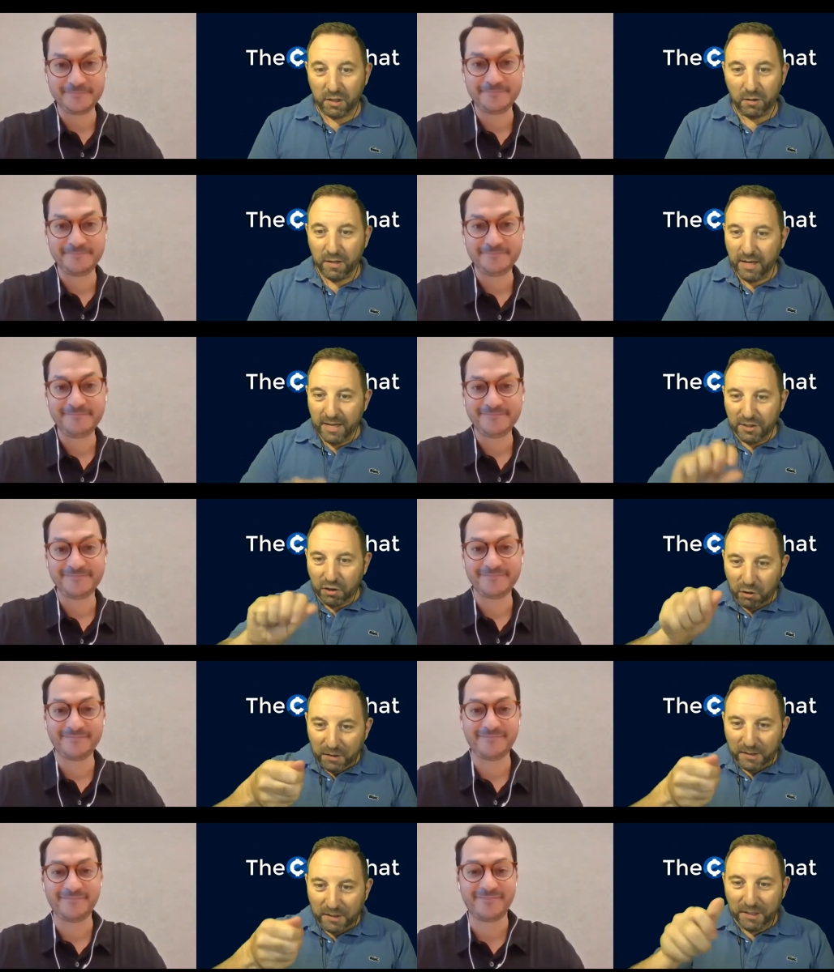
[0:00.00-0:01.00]
Speaker 1: turn the little
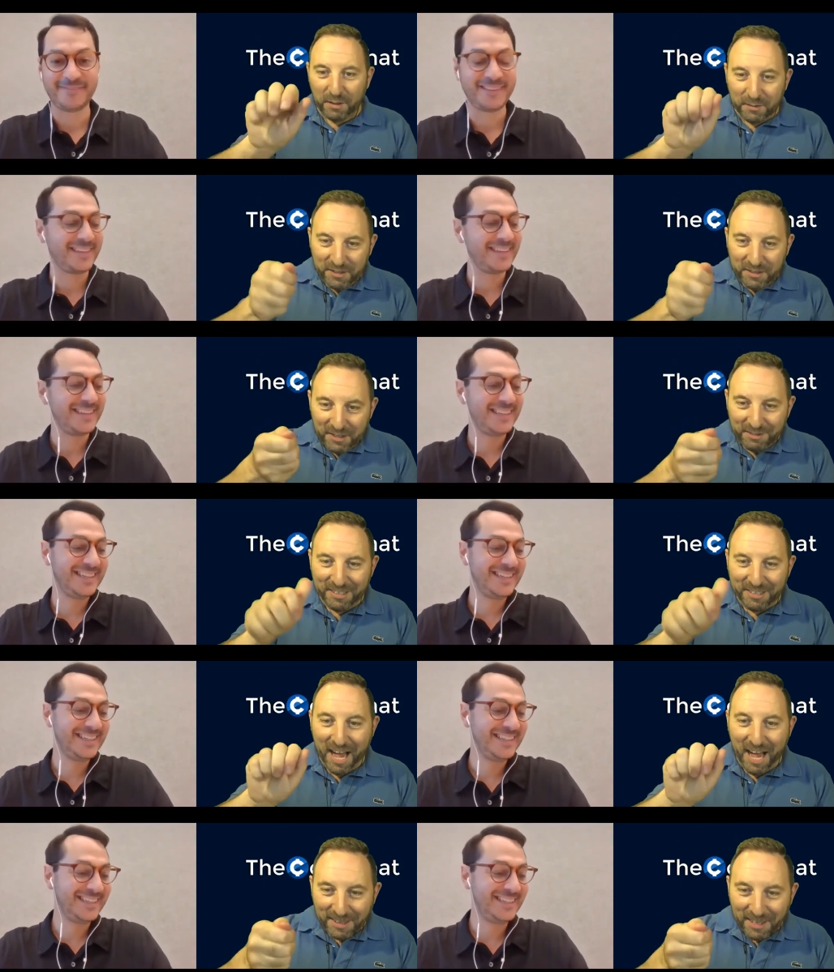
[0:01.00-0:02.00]
dial on the
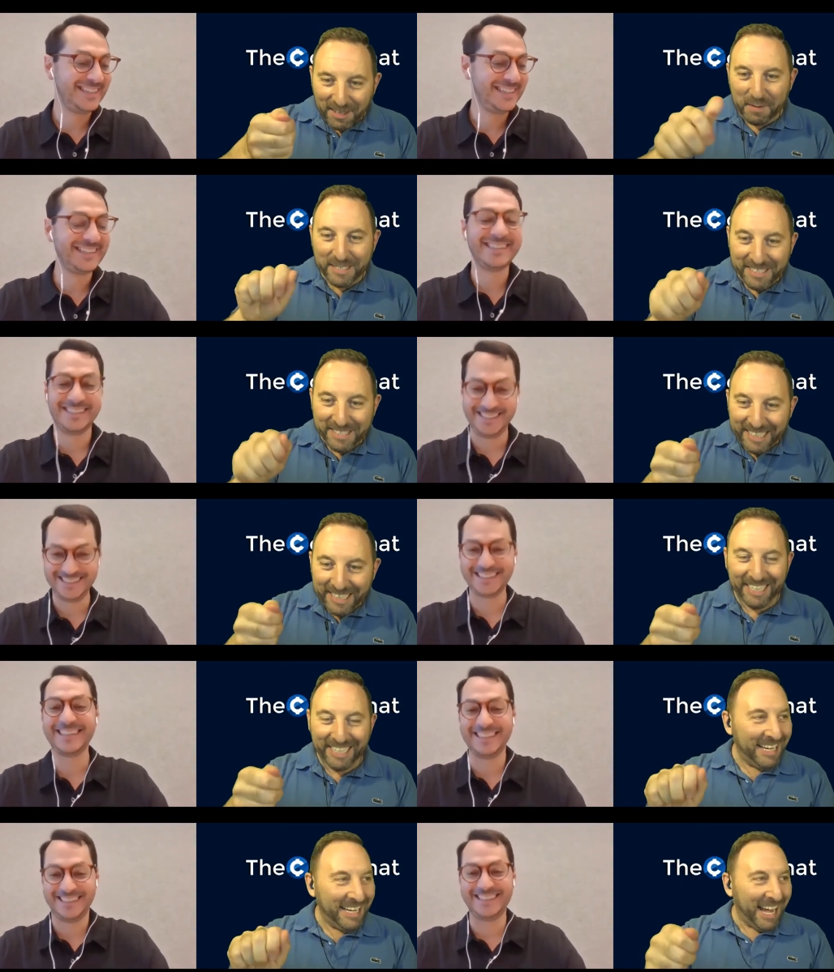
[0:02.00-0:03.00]
machine, and
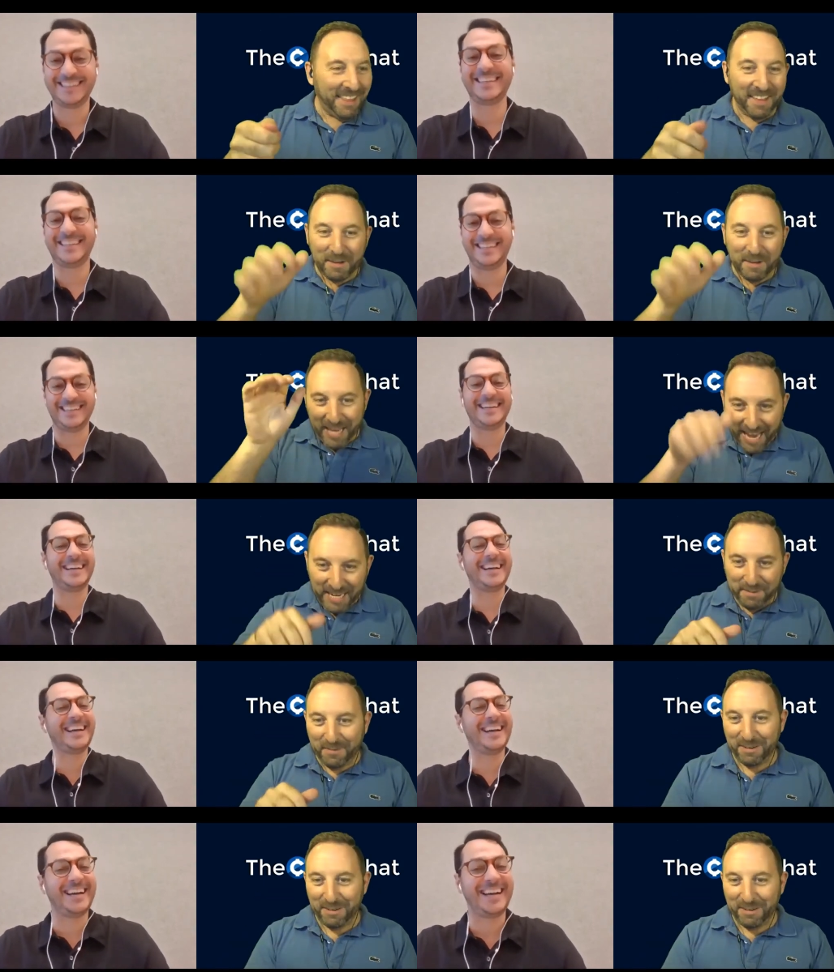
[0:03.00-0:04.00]
then the candy falls out
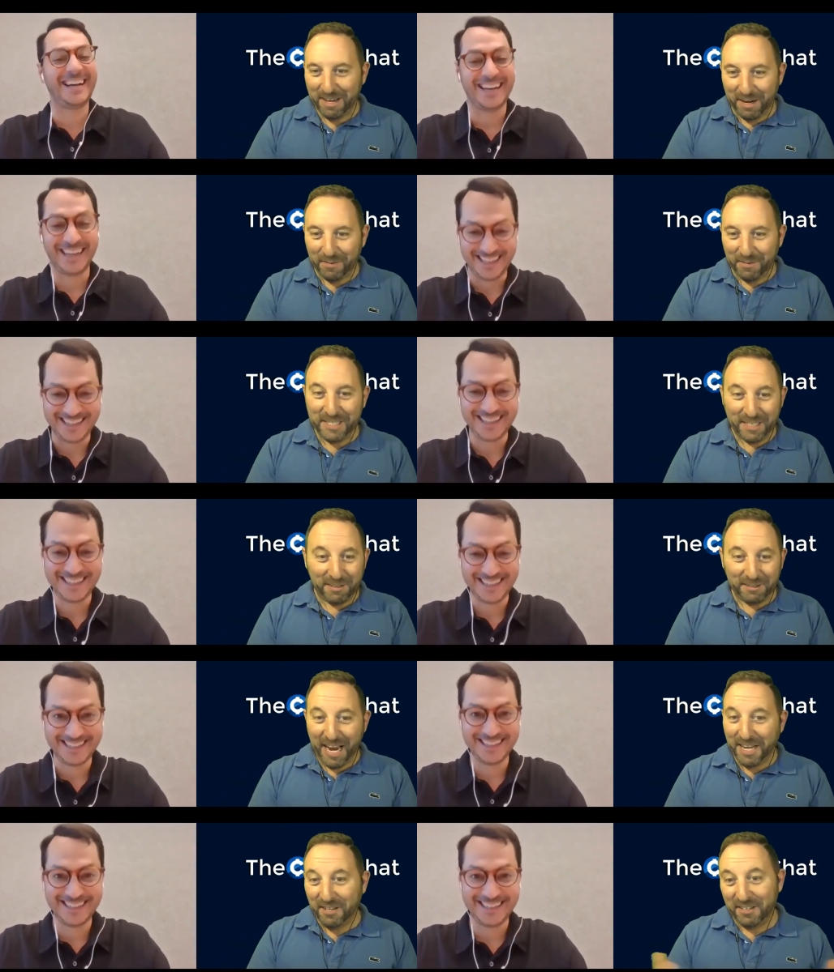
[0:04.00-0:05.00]
every single day, and you just
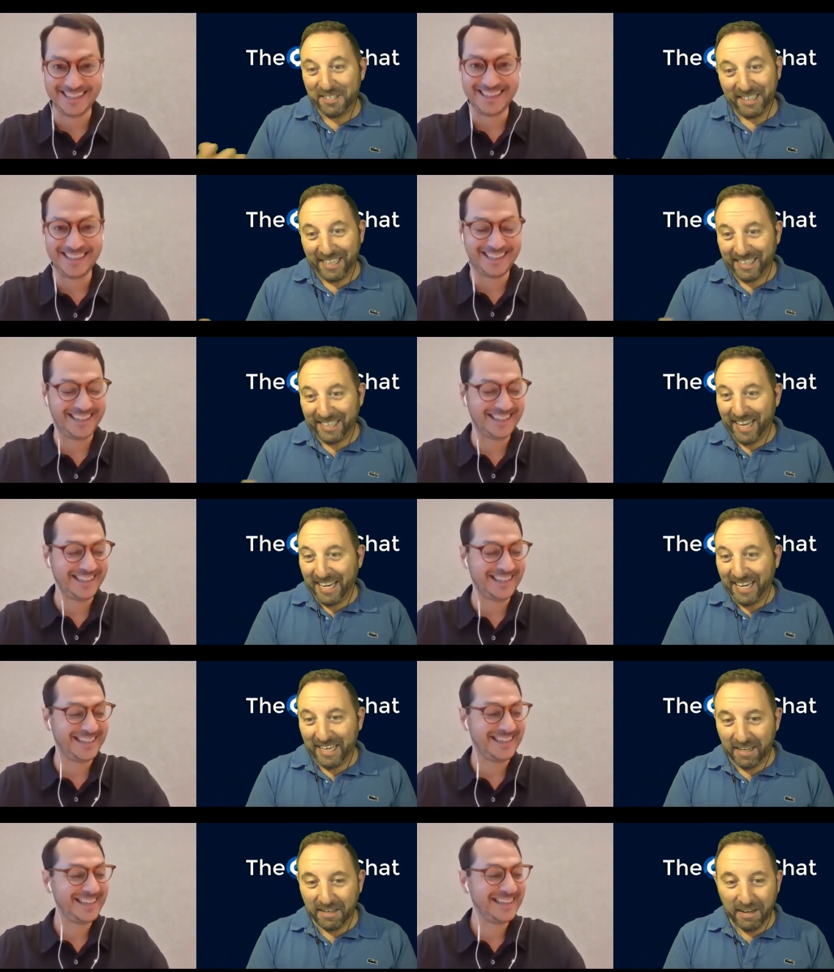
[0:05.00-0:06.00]
collect candy. It
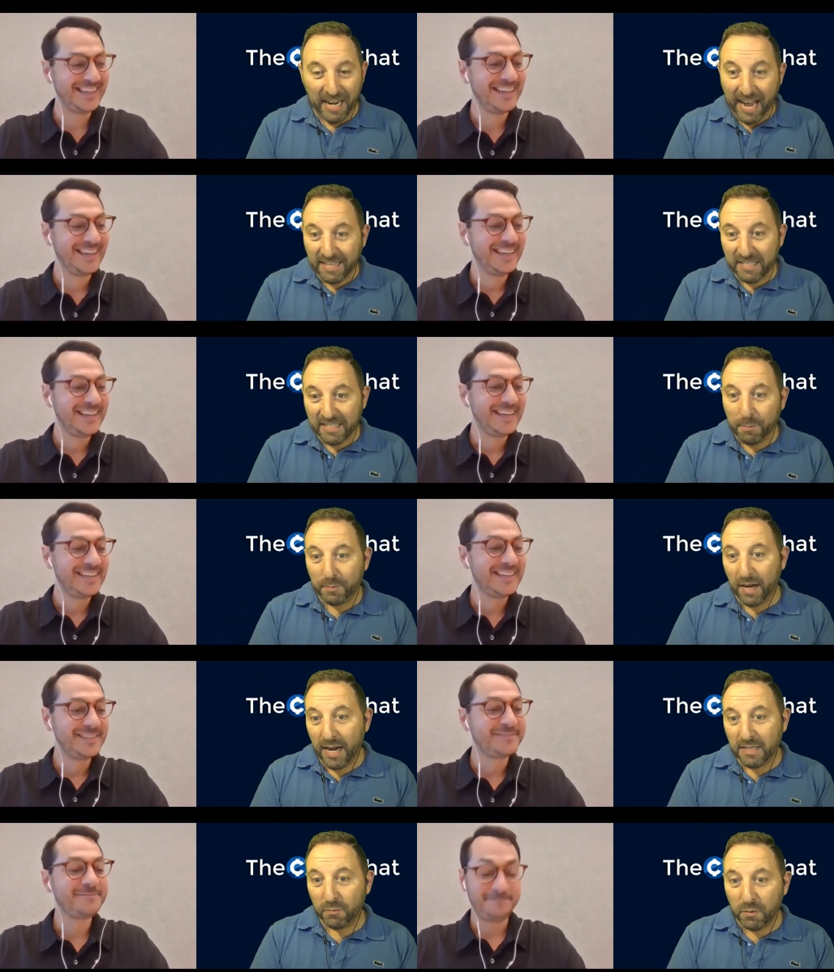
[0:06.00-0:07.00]
adds up, guys. It
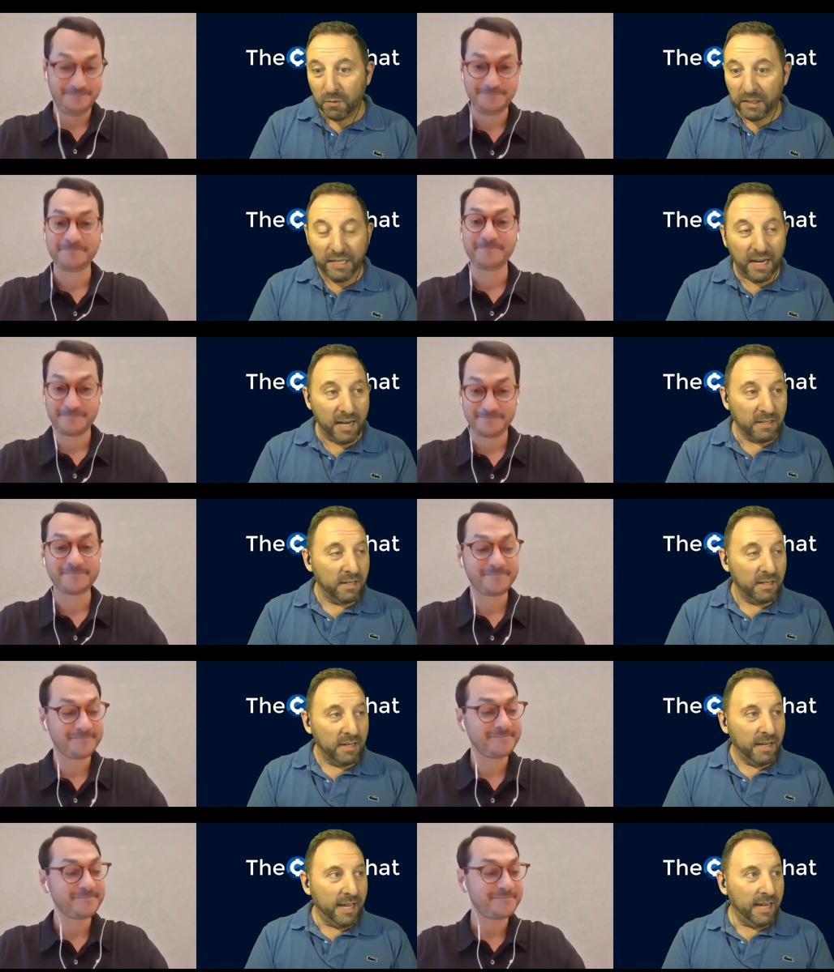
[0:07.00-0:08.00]
really does. And
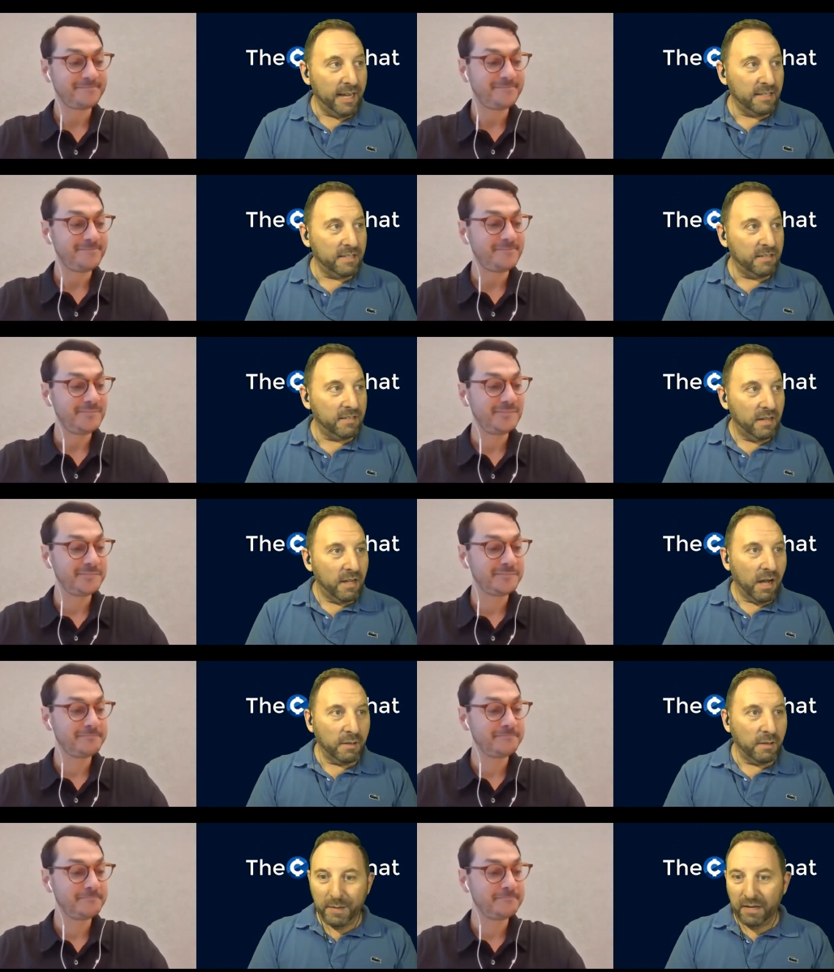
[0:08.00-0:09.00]
it's a little bit of
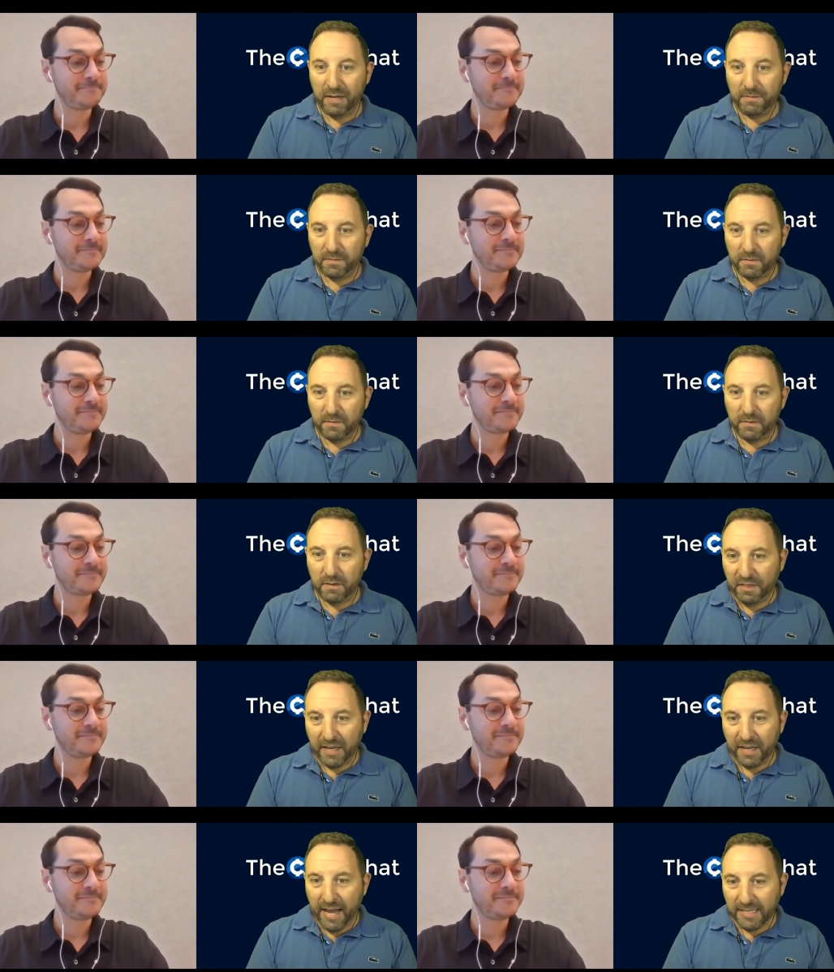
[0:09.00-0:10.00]
nothing adds up
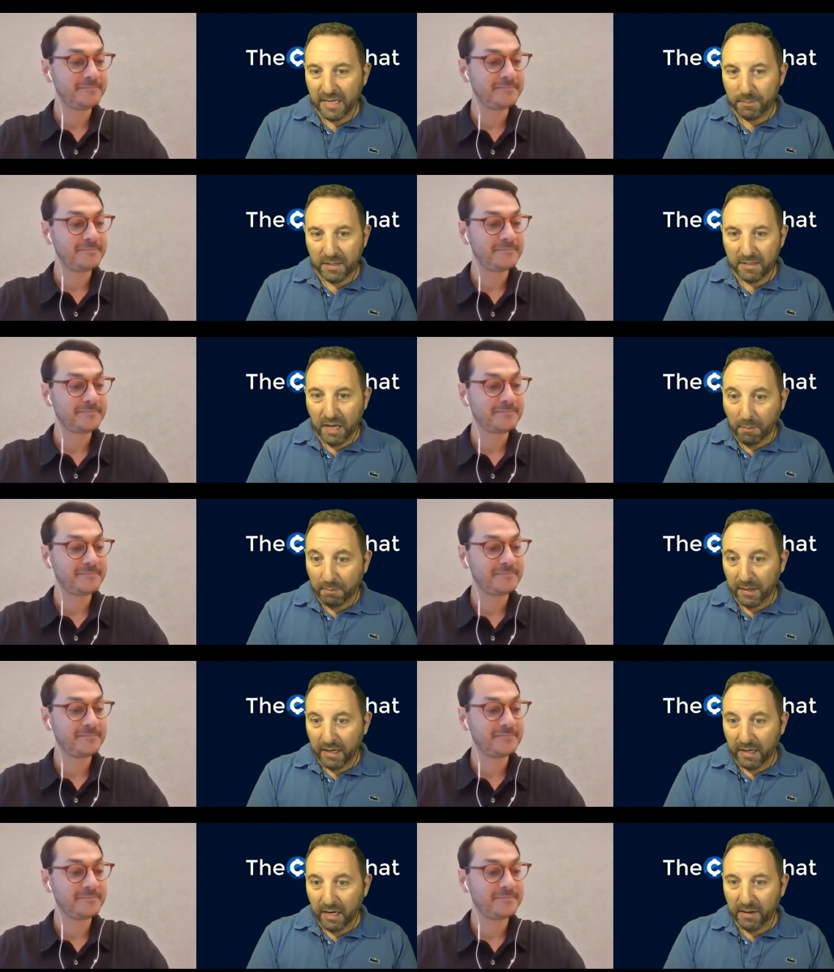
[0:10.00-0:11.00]
to something. And then if
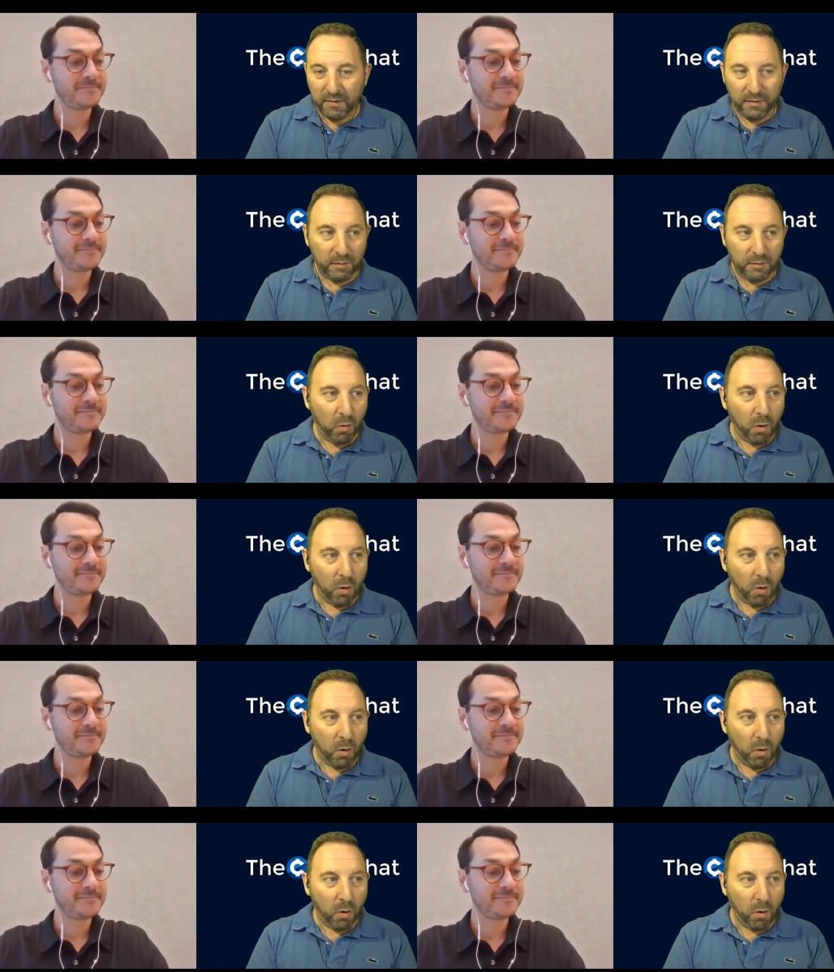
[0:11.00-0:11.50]
you hold the